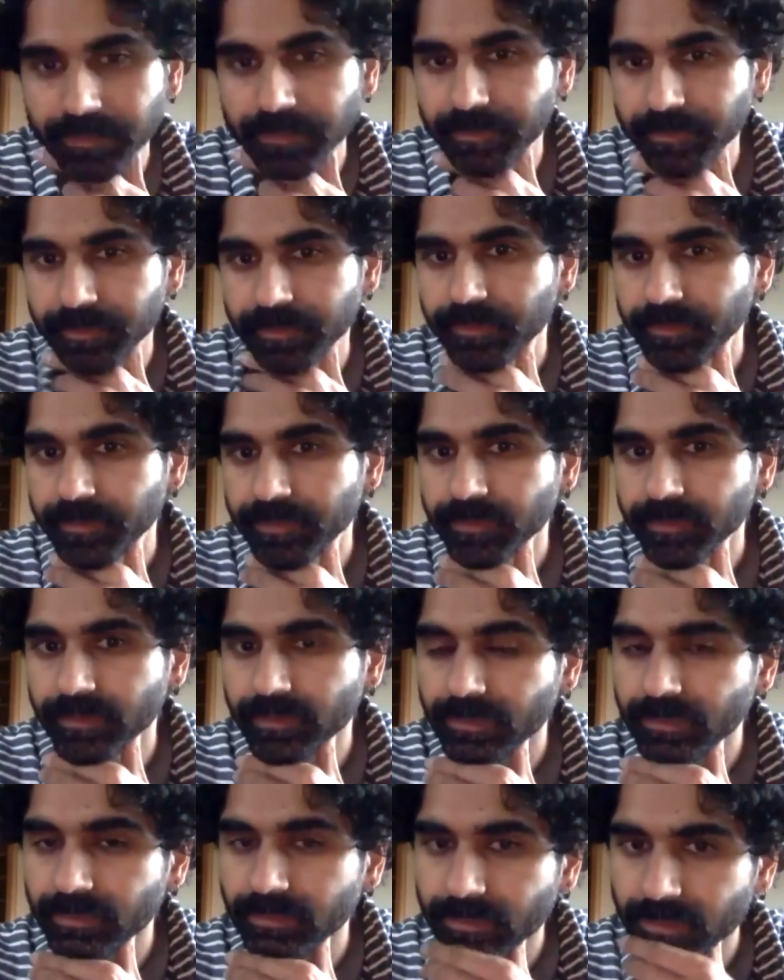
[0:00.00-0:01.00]
Right?
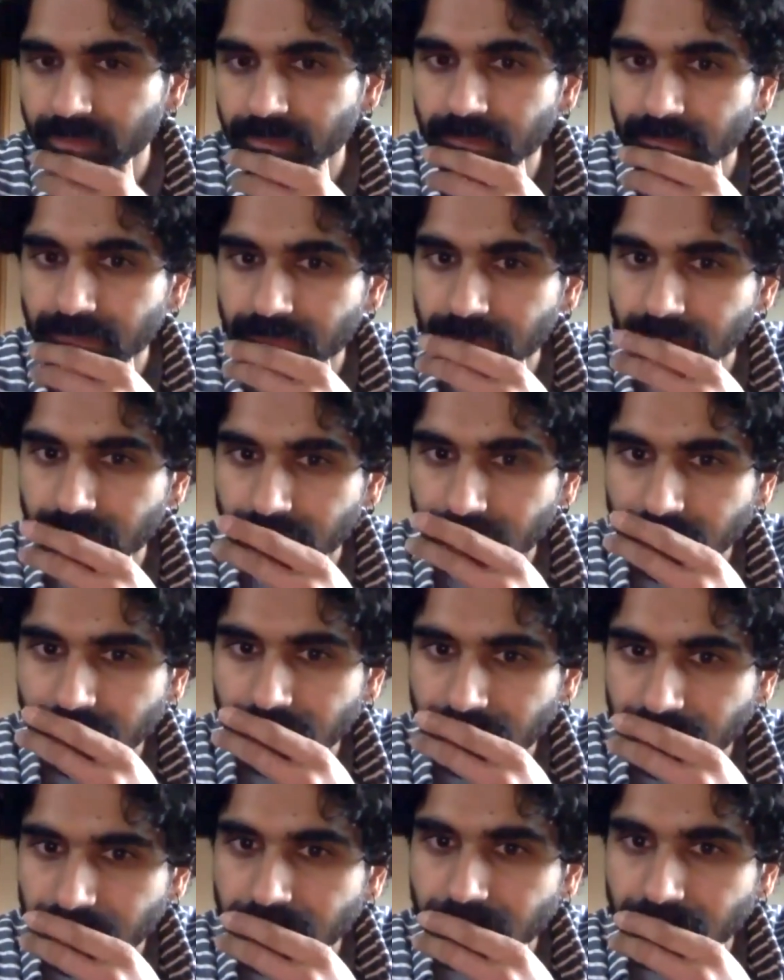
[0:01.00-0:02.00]
Something like that. So that's
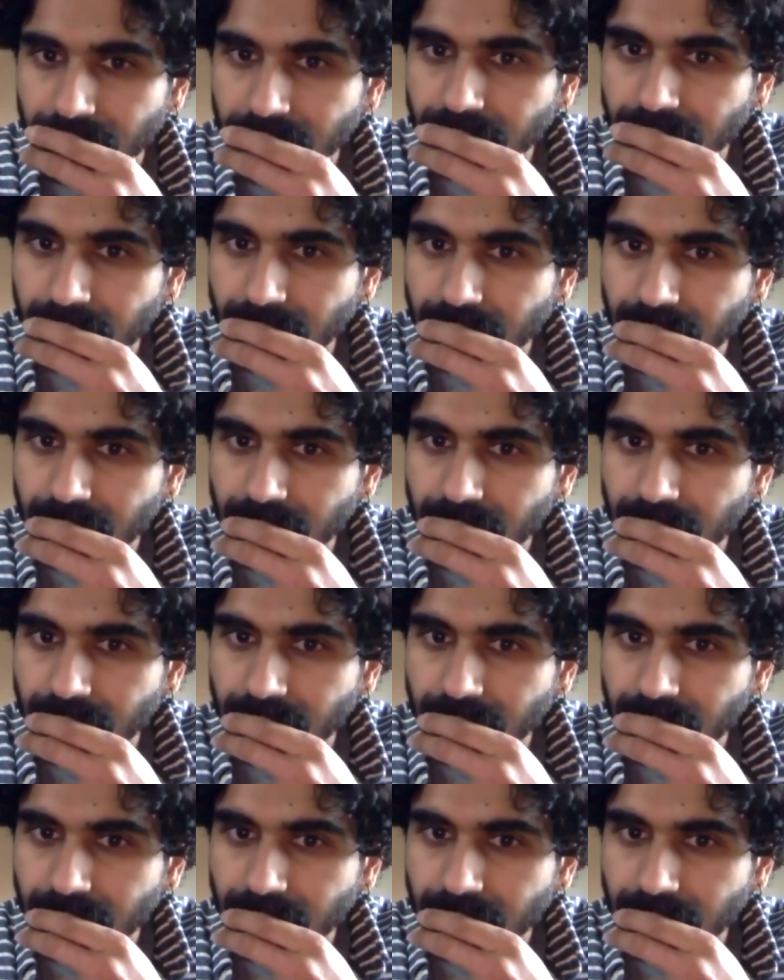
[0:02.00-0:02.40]
another way